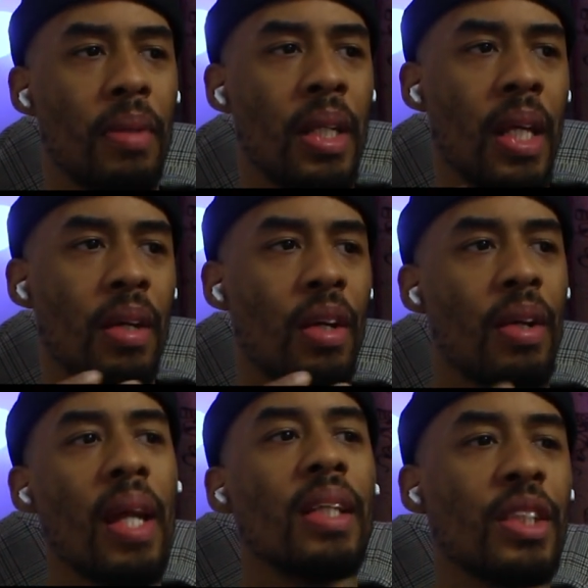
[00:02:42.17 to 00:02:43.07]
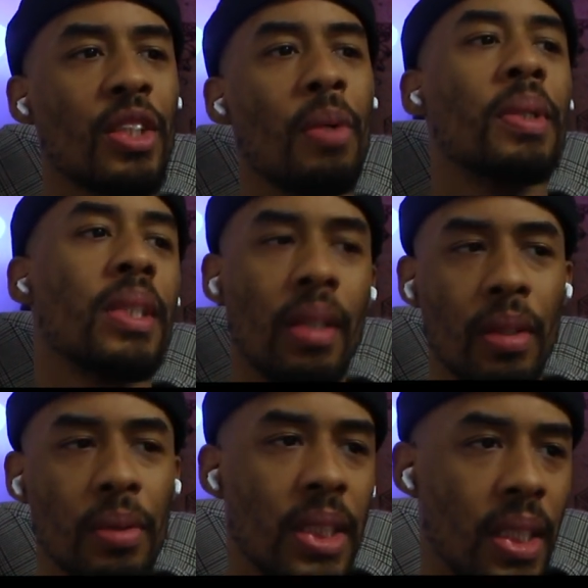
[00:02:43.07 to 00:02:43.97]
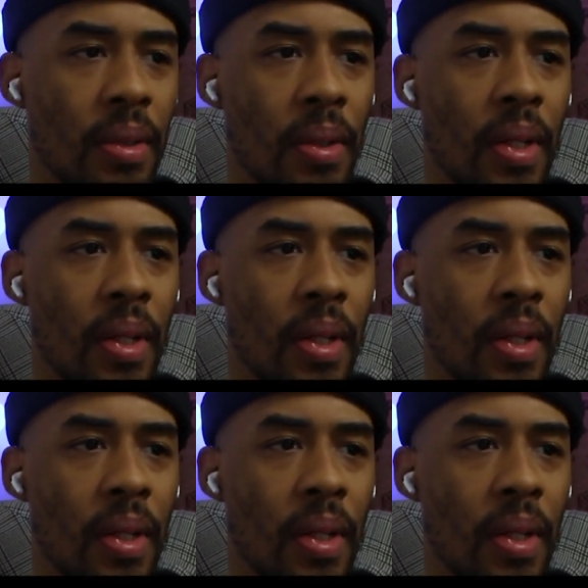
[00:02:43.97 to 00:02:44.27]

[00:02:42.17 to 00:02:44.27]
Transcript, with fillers: they create so much illusion.